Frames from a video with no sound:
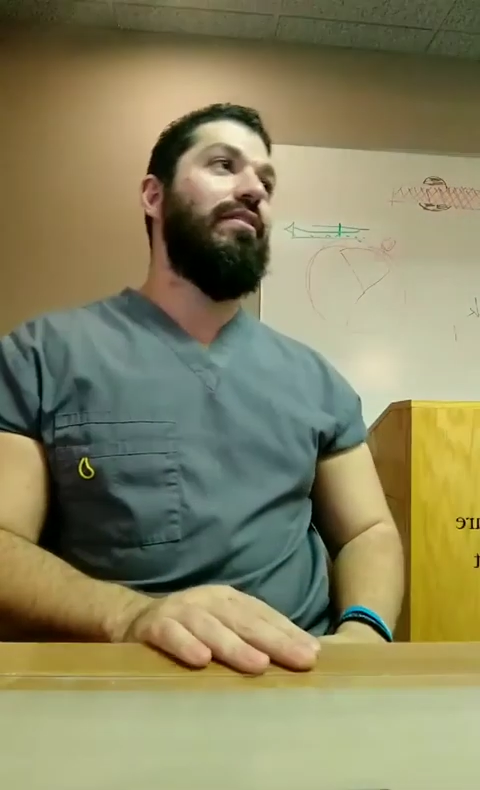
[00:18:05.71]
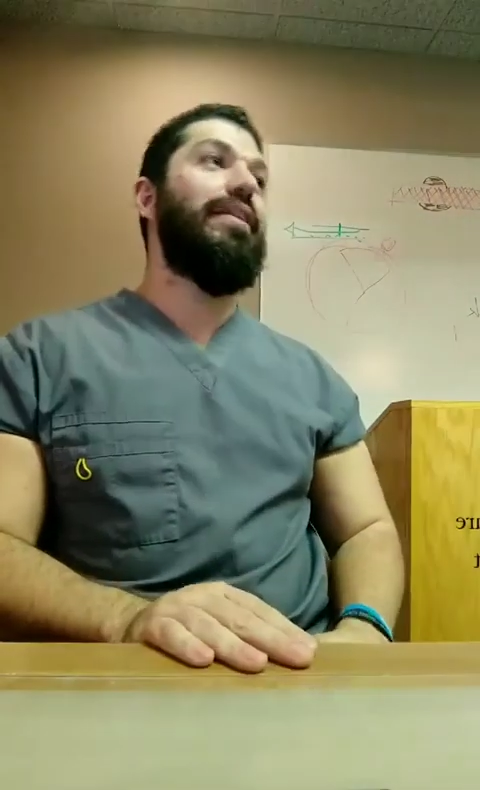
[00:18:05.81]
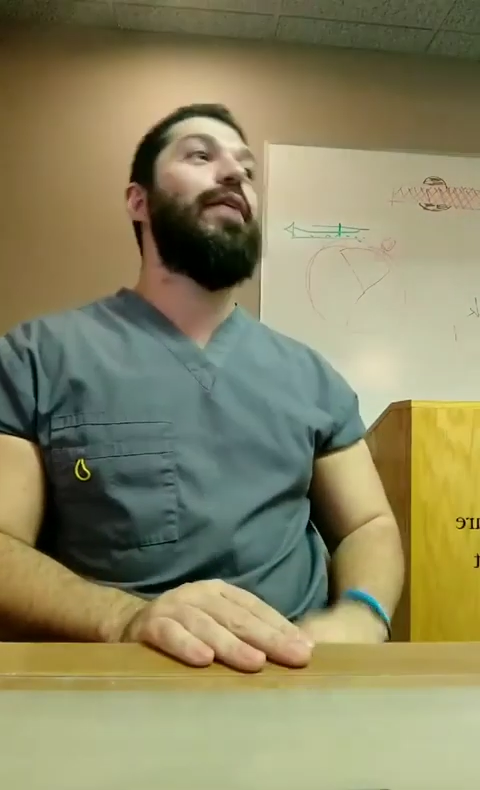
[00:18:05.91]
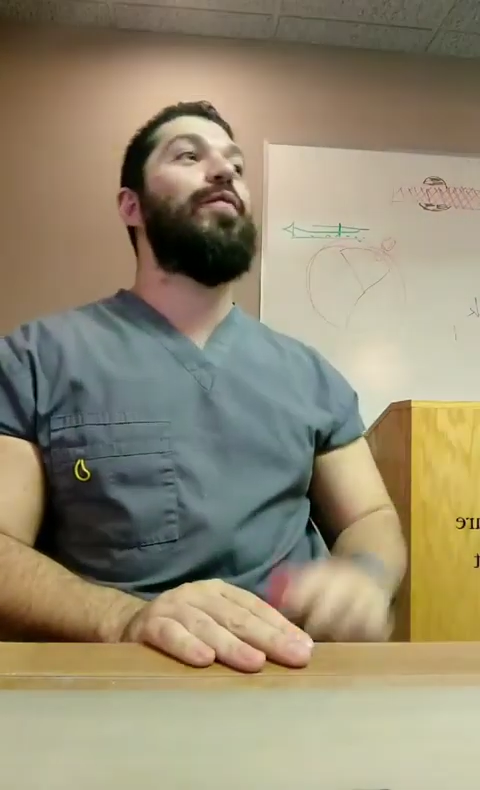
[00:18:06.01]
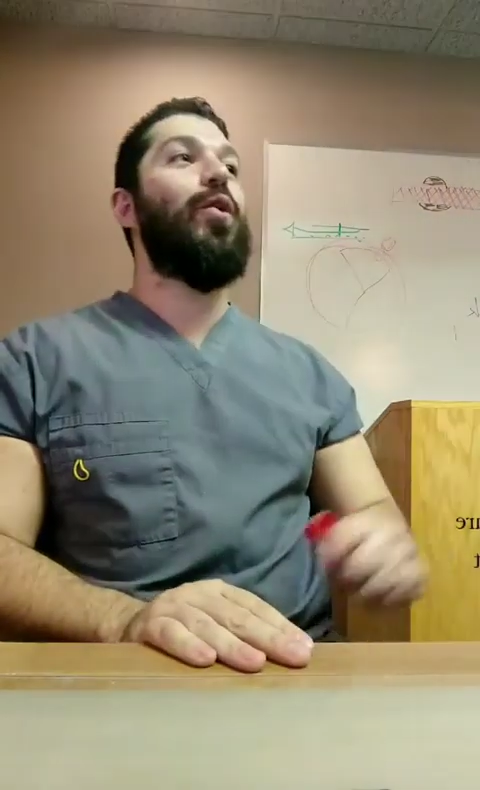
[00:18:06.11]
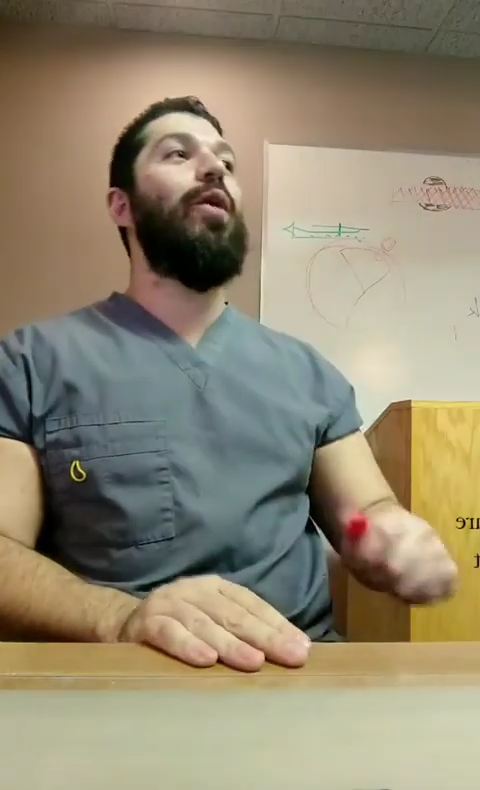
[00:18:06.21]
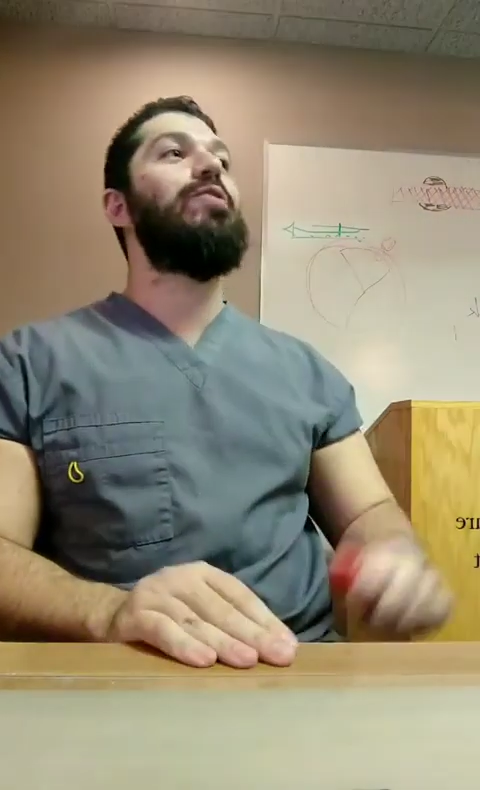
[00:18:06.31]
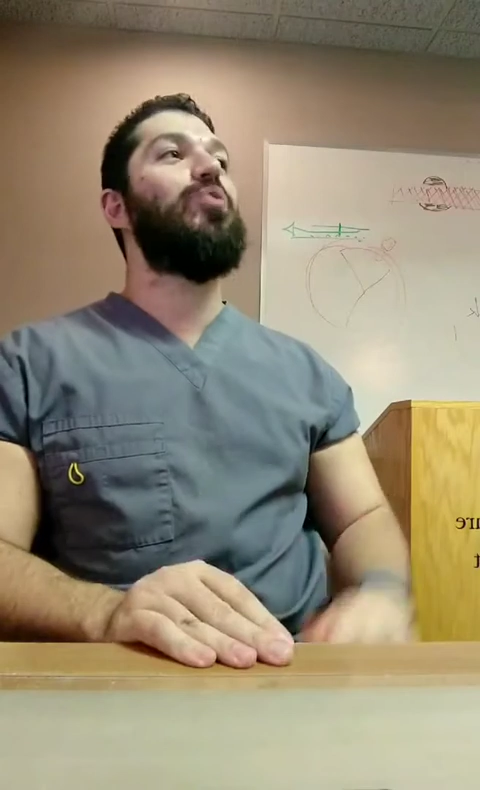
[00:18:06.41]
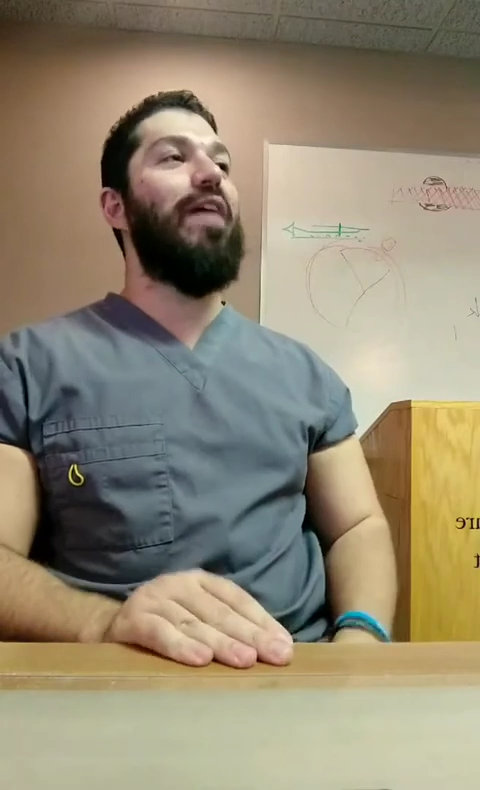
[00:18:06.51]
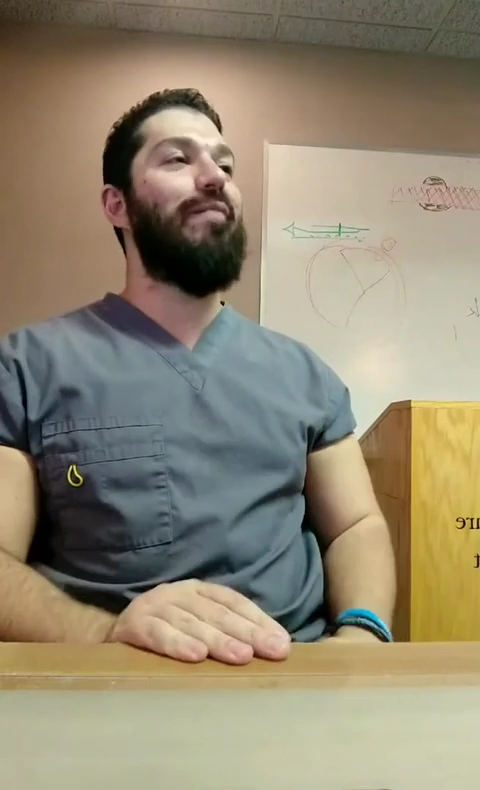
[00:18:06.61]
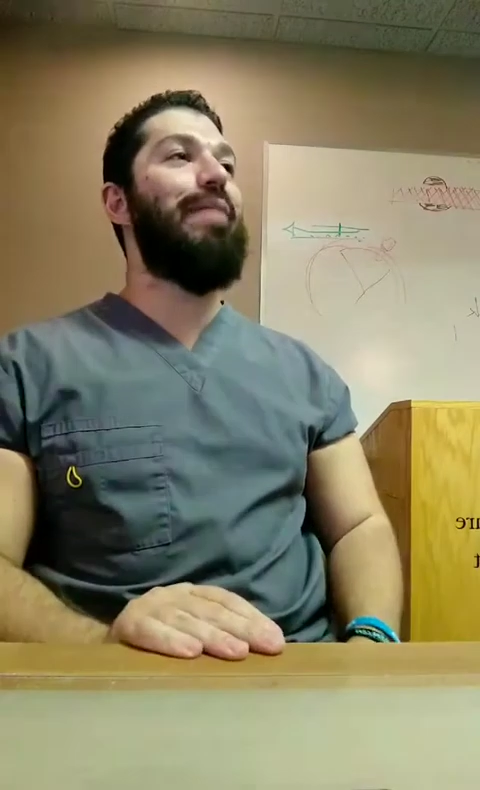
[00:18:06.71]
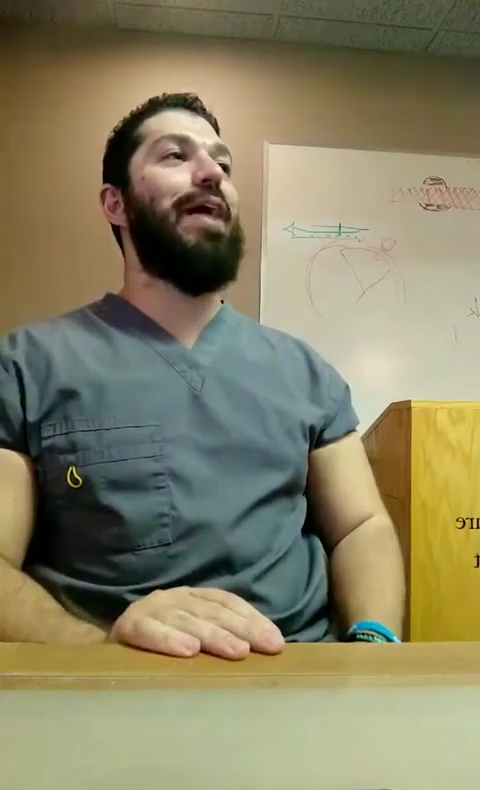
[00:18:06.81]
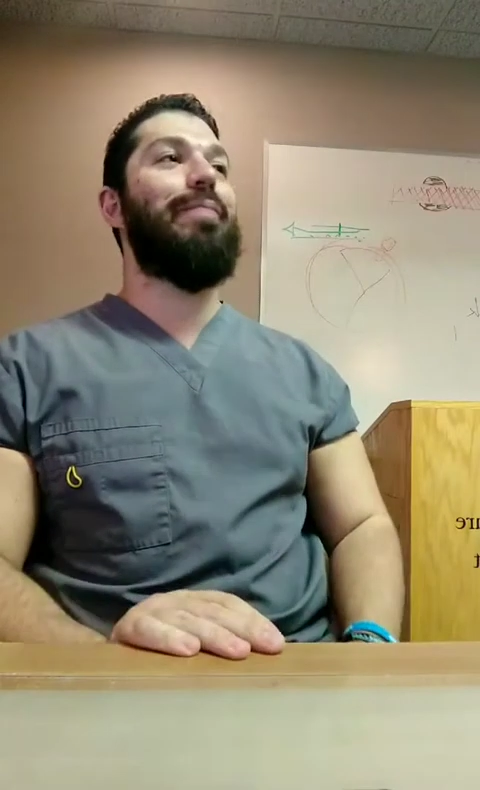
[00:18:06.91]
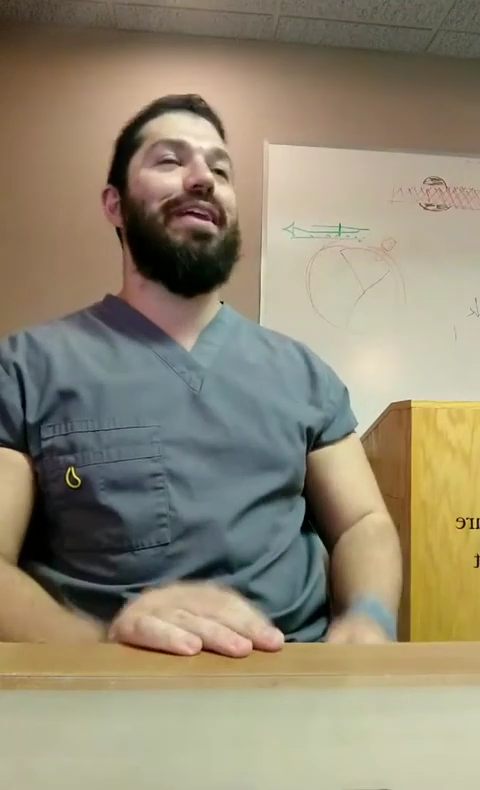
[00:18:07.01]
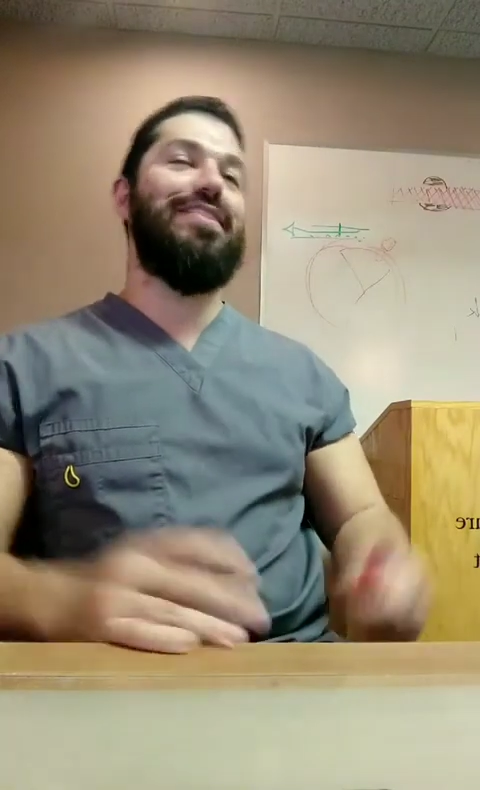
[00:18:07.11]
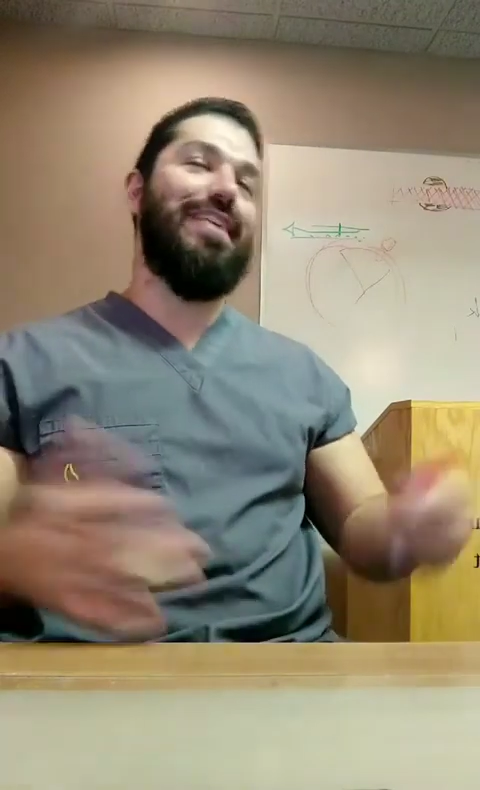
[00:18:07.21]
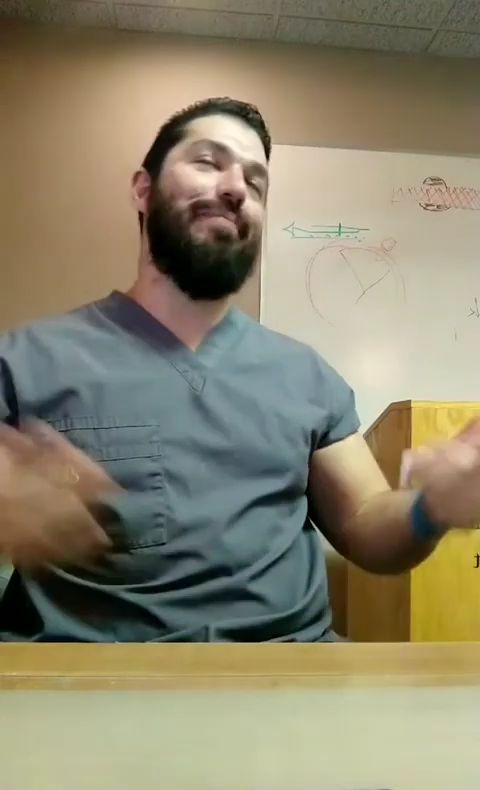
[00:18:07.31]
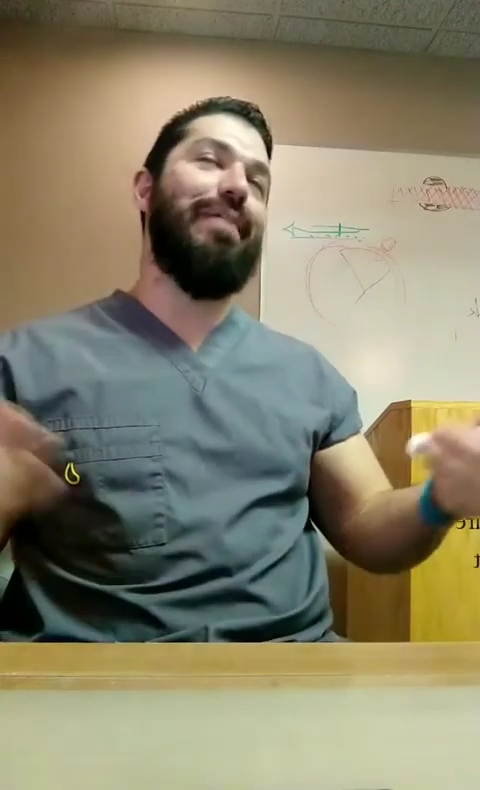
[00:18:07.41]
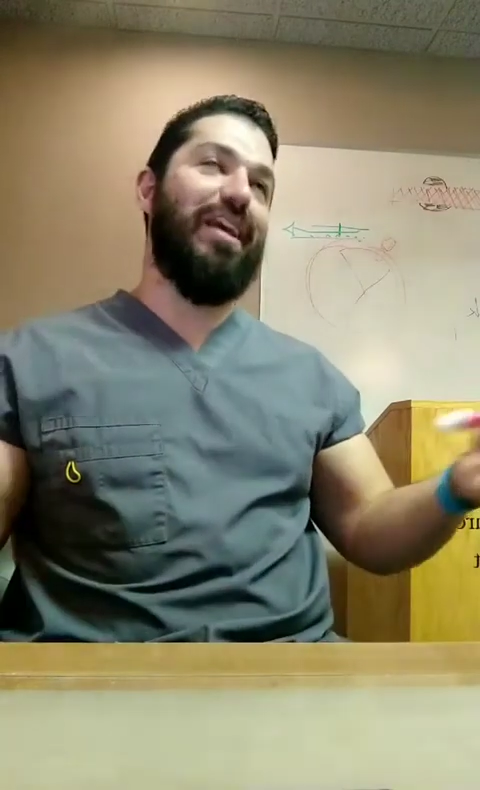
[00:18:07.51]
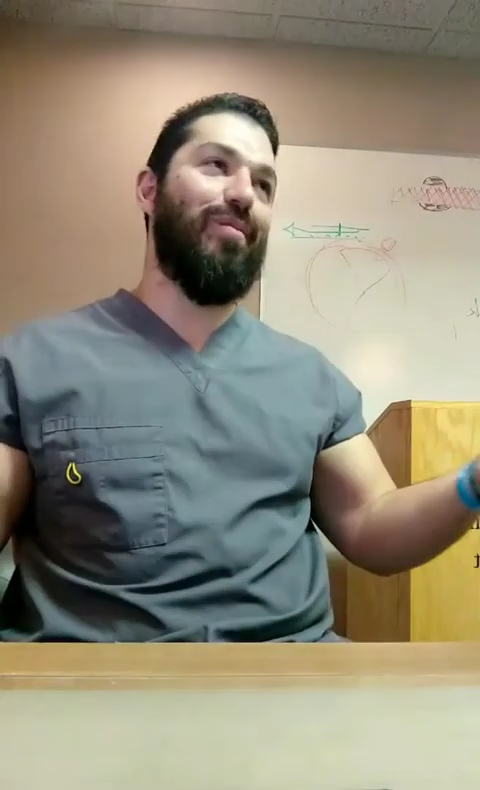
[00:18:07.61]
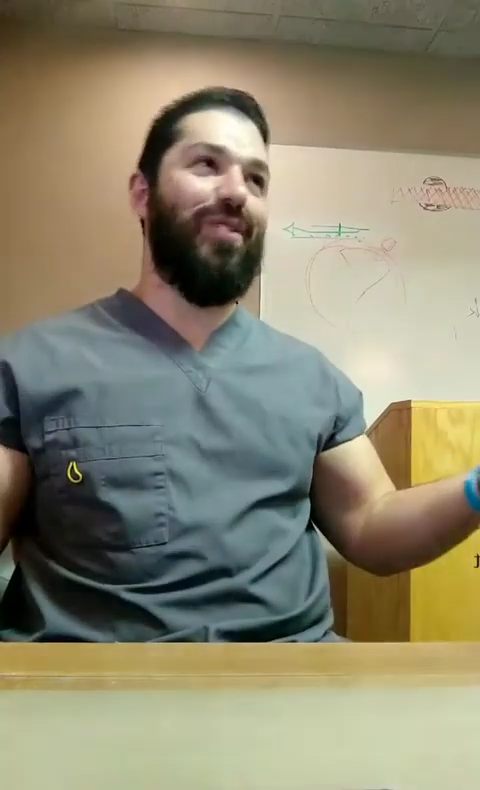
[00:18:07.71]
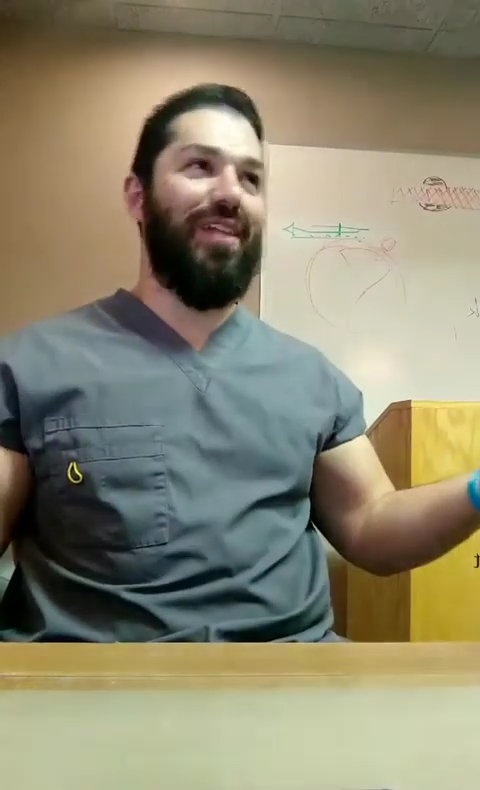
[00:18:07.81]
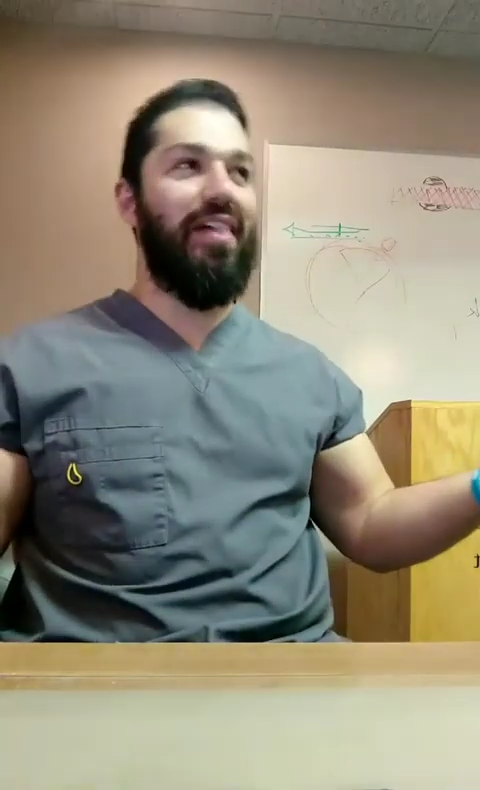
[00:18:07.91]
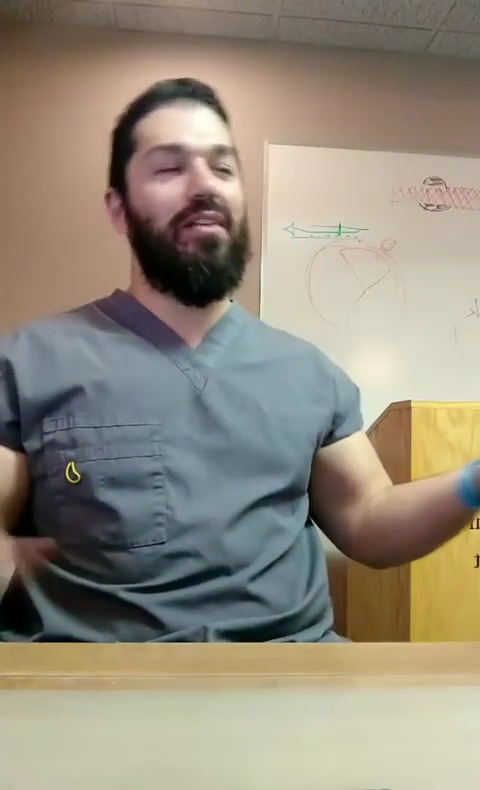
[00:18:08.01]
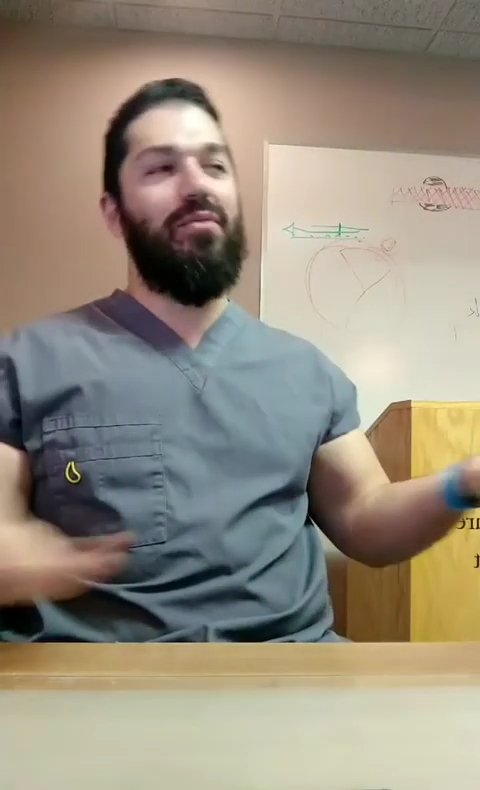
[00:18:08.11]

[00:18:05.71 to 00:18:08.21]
Now, if you also have back pain, does that make it more likely?